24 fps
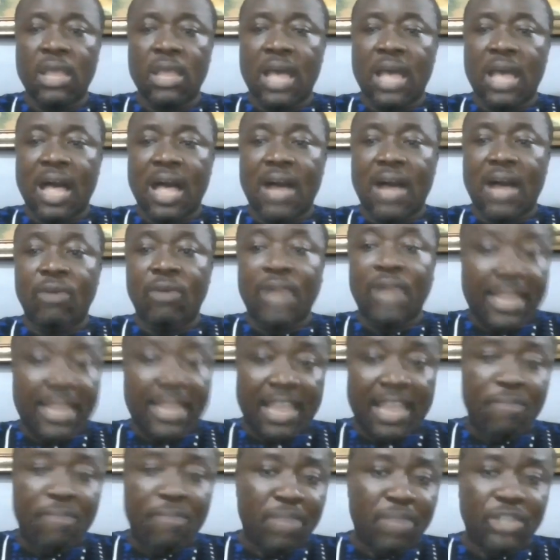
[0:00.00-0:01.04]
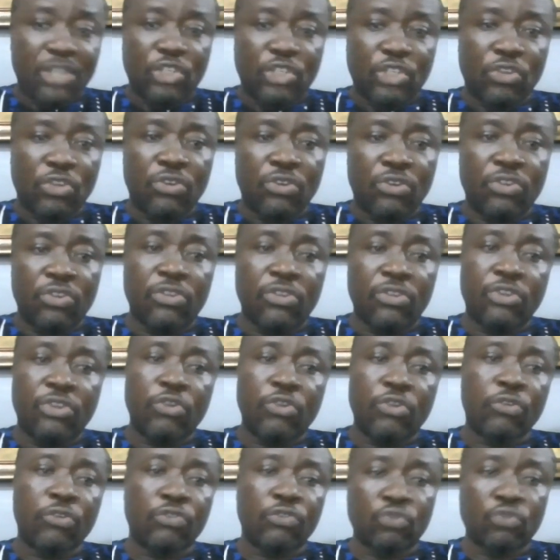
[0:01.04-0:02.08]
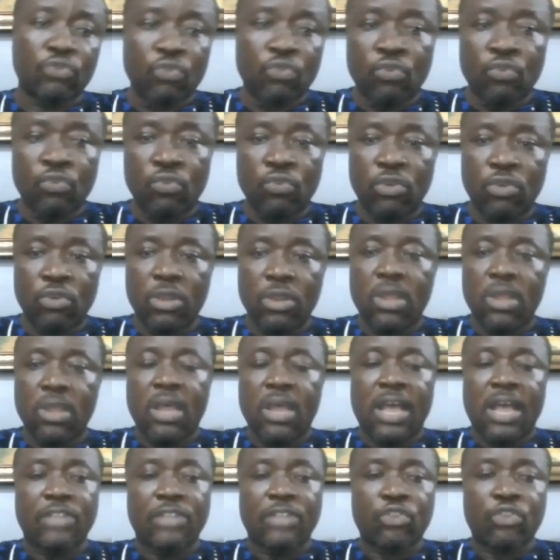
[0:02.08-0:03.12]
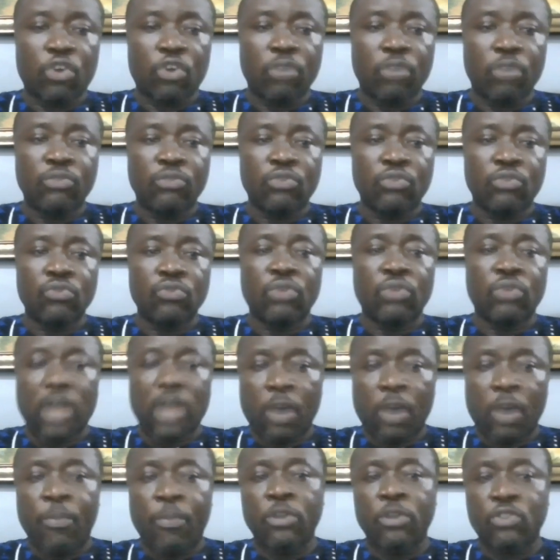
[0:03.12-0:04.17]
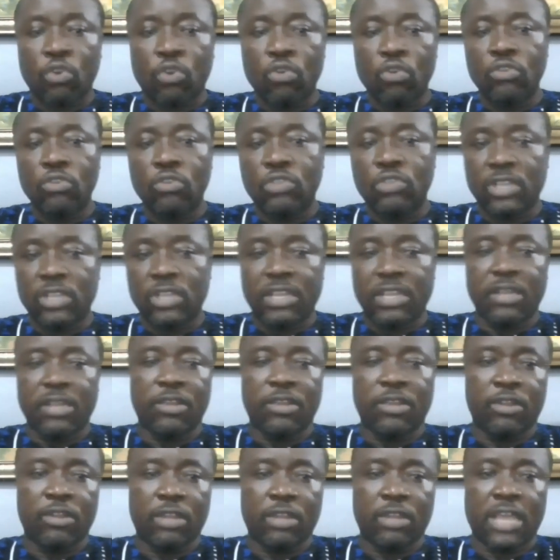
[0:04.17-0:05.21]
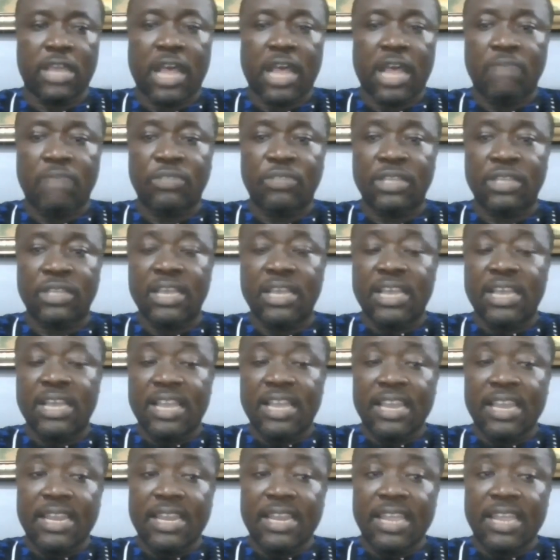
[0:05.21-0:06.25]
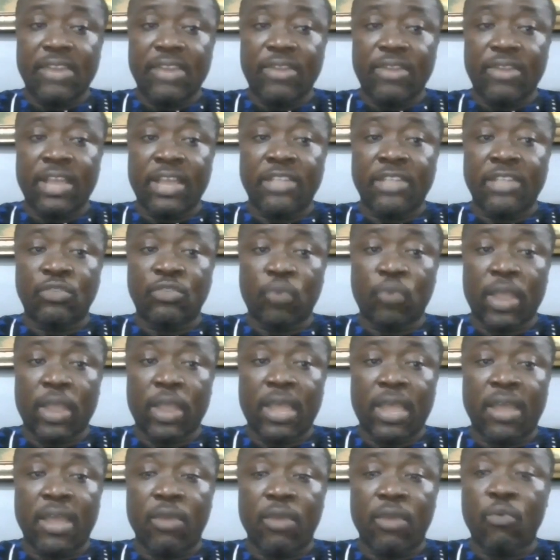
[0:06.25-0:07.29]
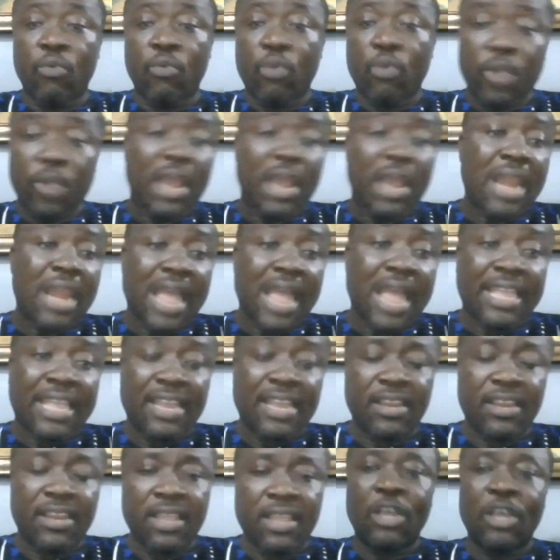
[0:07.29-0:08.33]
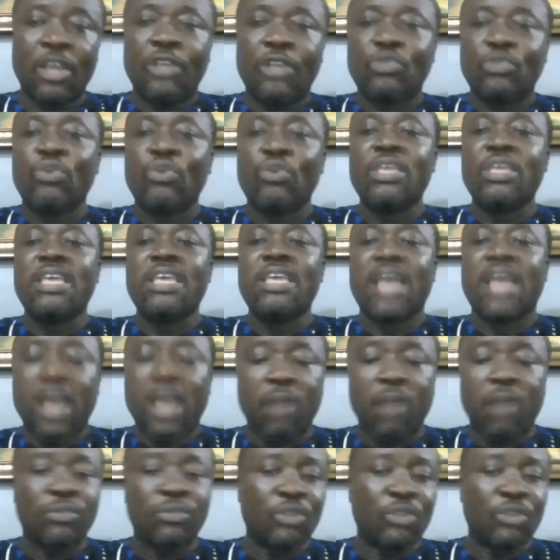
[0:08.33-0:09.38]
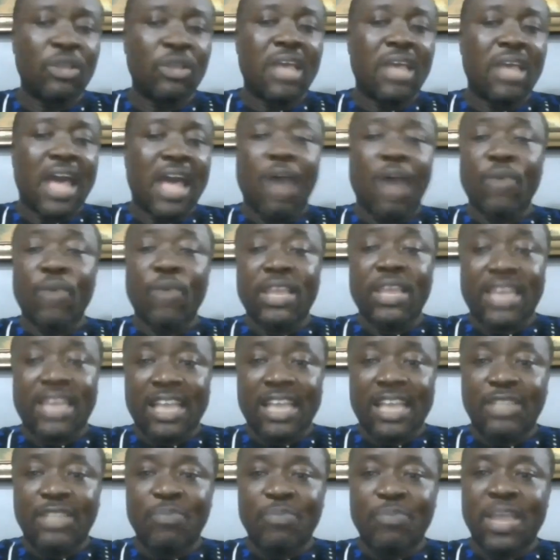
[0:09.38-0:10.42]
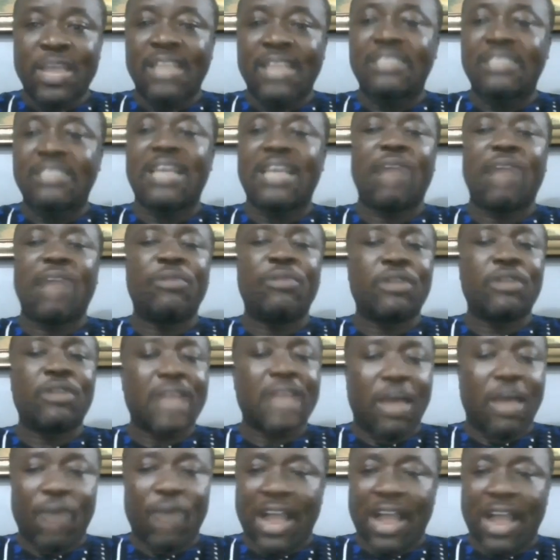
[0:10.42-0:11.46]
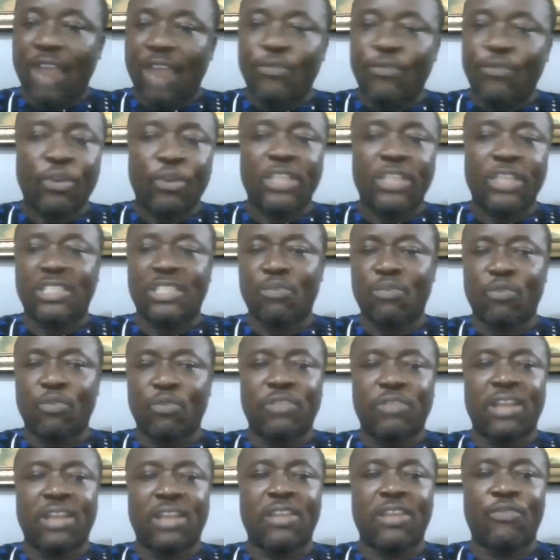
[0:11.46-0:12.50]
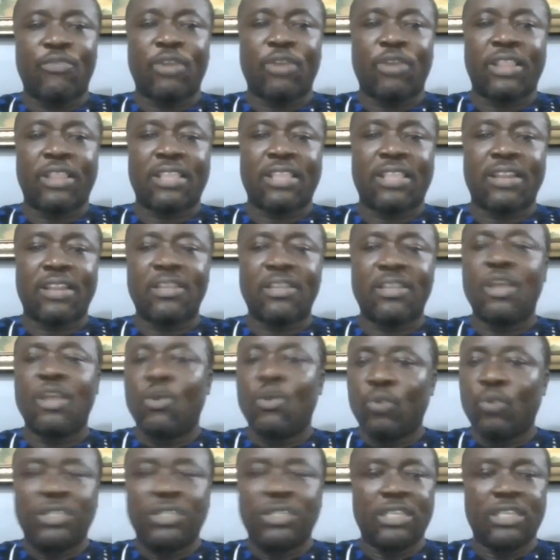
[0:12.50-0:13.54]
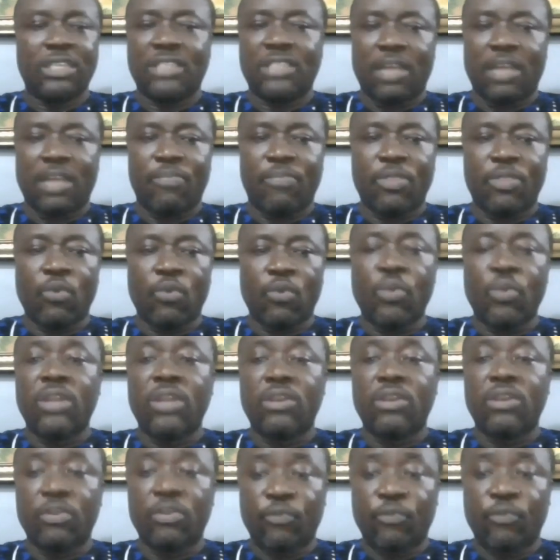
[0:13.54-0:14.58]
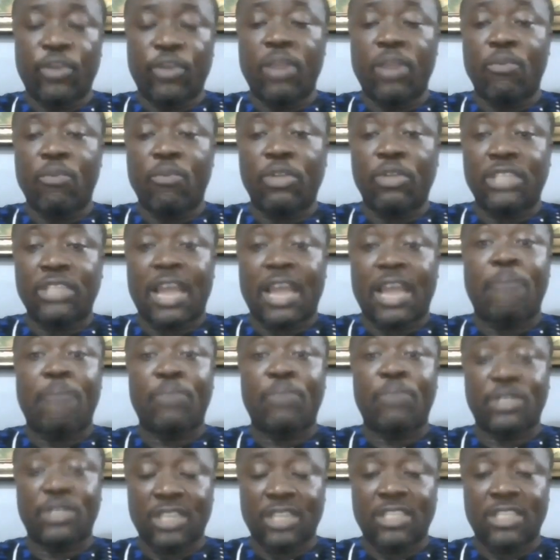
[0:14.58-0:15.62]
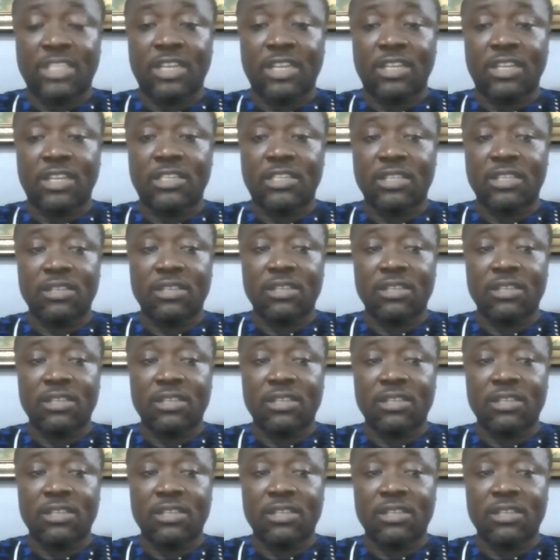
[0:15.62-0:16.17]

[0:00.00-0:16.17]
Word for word: How, like I mentioned, your tool has come to help us close gaps in areas where we were lacking. So he helped our engagement and our advocacy moves and everything, which is um we very much appreciated it.